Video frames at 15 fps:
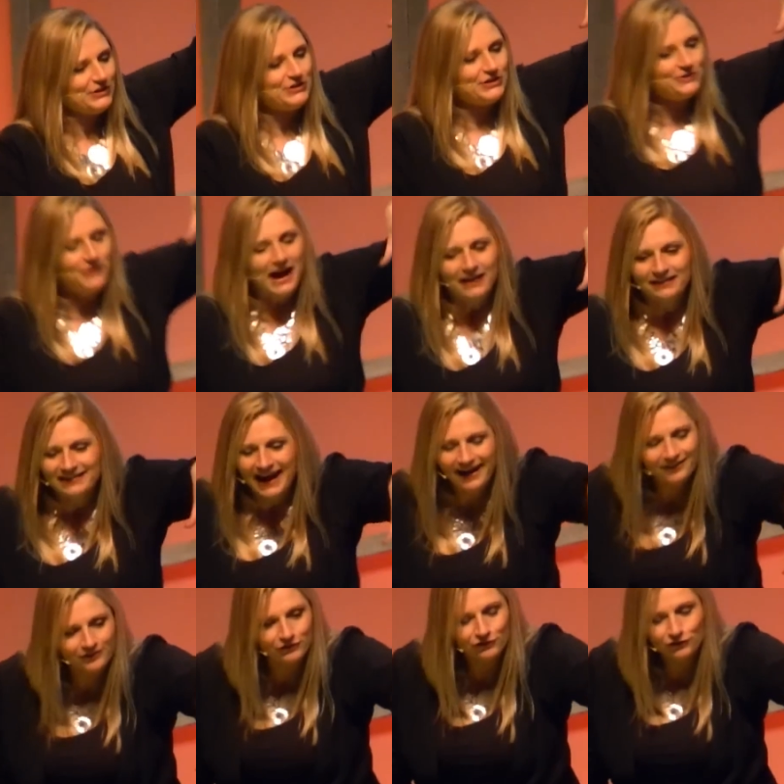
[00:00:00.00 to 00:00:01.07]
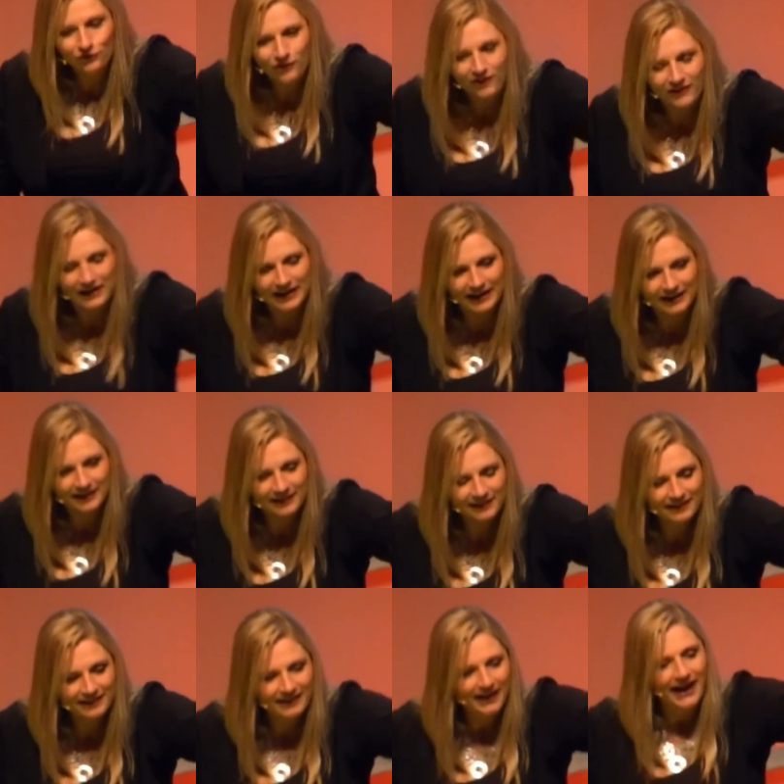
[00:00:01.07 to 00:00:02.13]
You tell a story
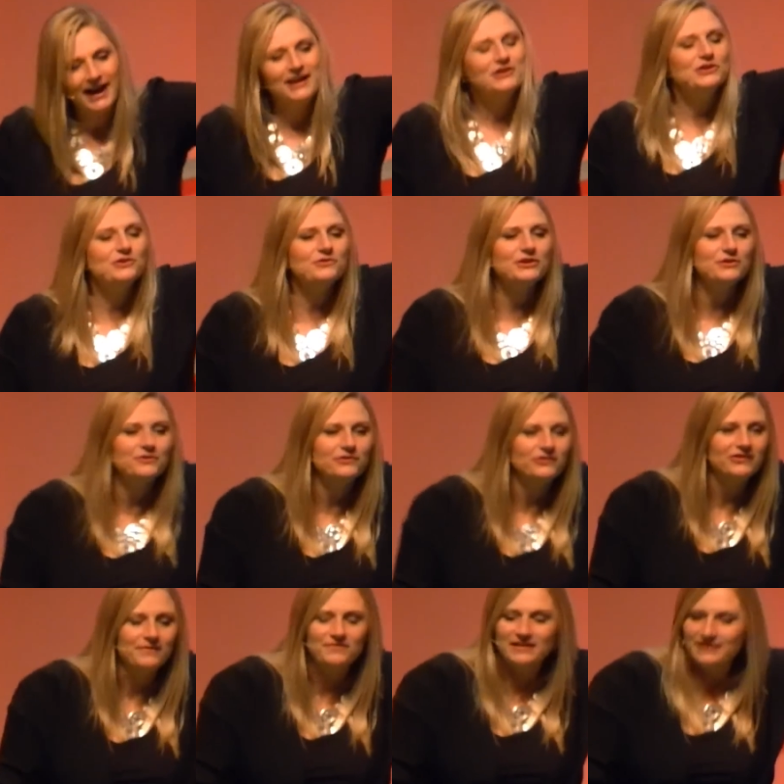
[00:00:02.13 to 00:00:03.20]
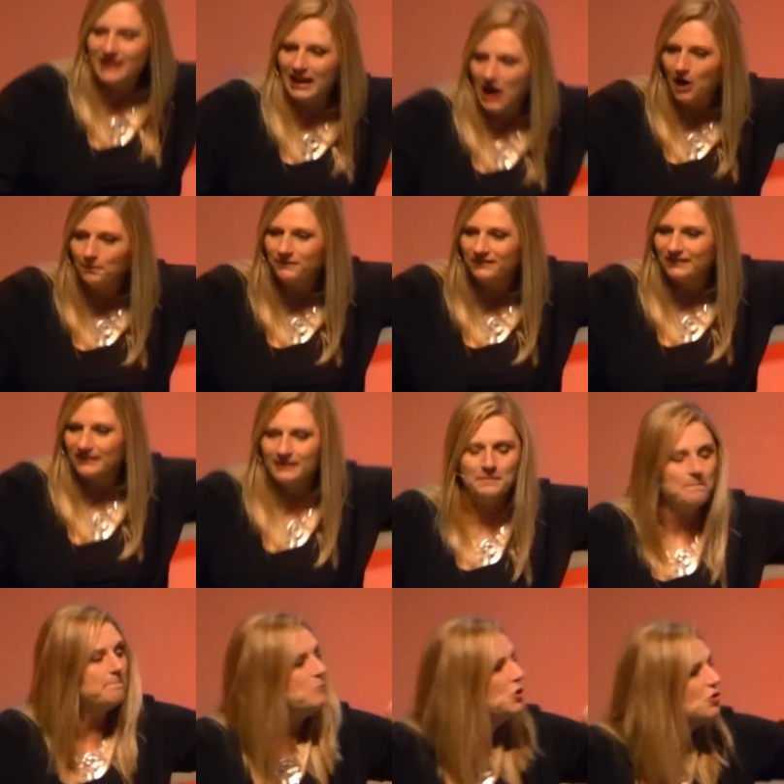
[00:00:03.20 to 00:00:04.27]
and you use something that helps
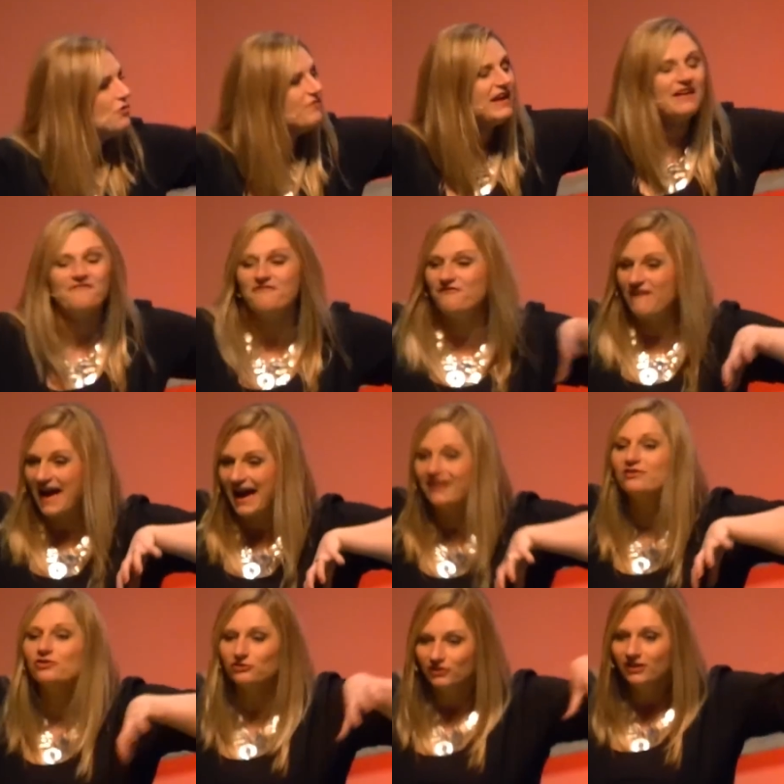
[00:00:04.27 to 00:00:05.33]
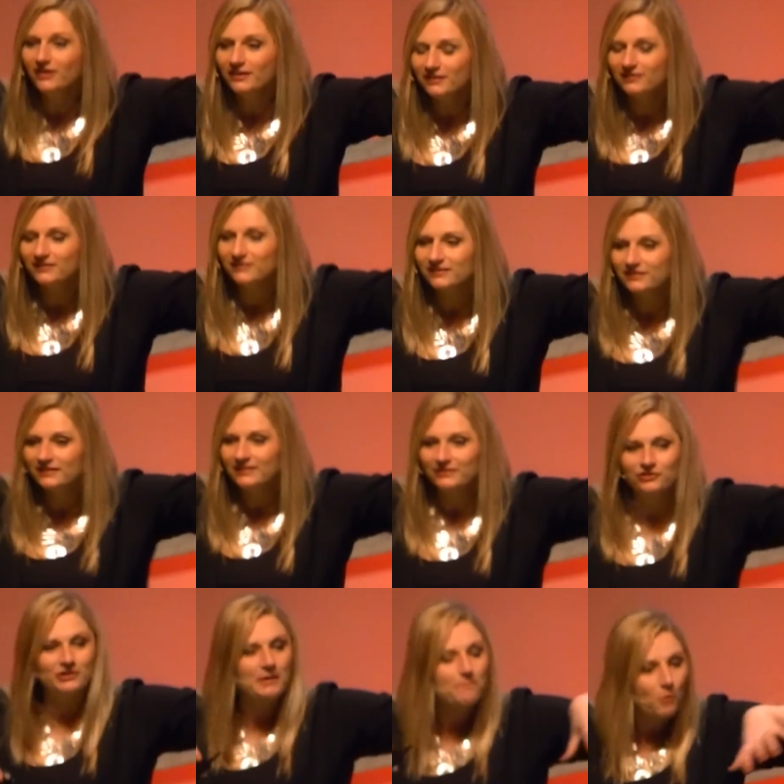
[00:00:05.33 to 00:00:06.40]
move it faster
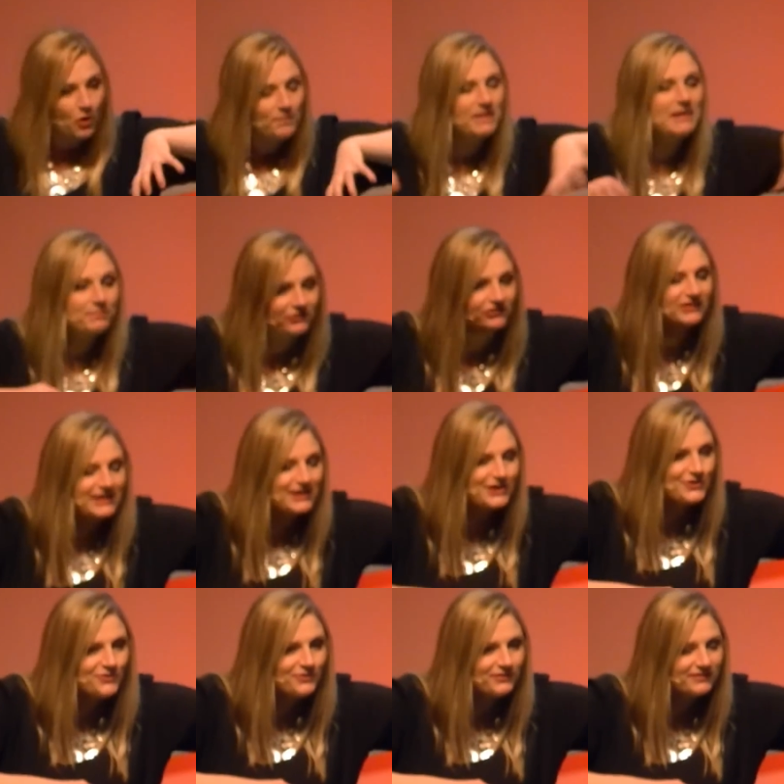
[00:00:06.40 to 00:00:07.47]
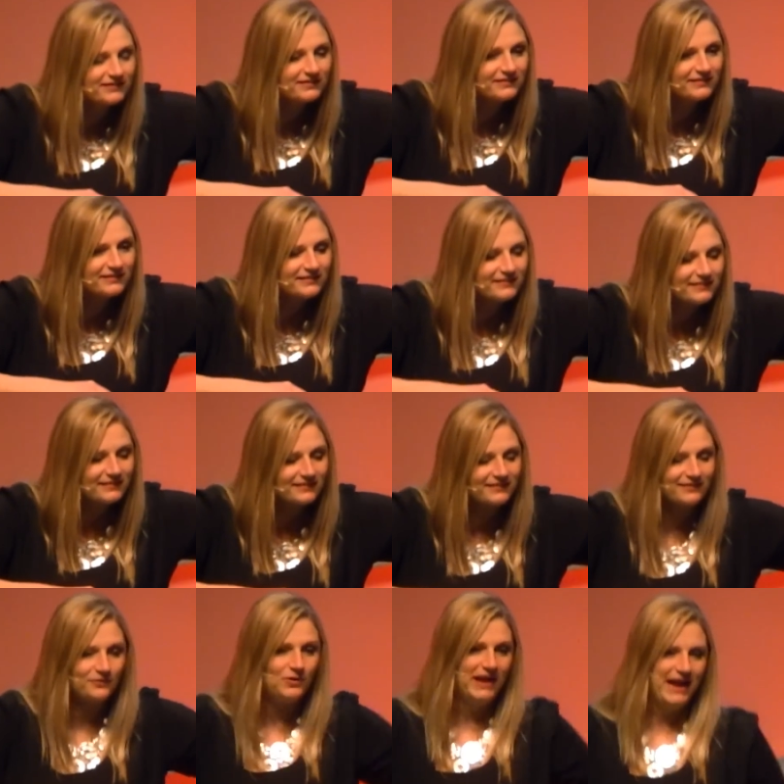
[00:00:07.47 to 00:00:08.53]
so that more people see you.
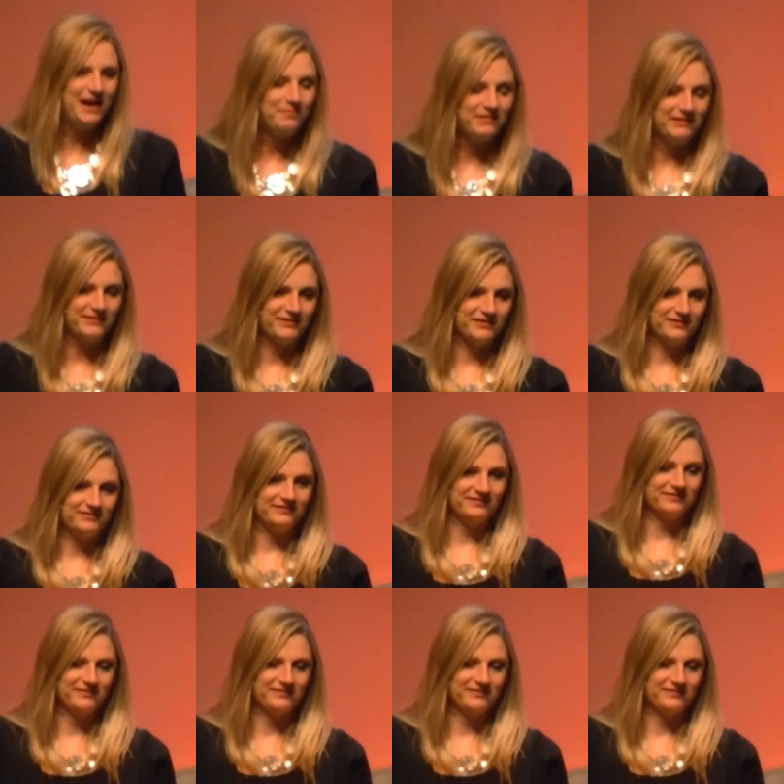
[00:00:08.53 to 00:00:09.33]
What happens?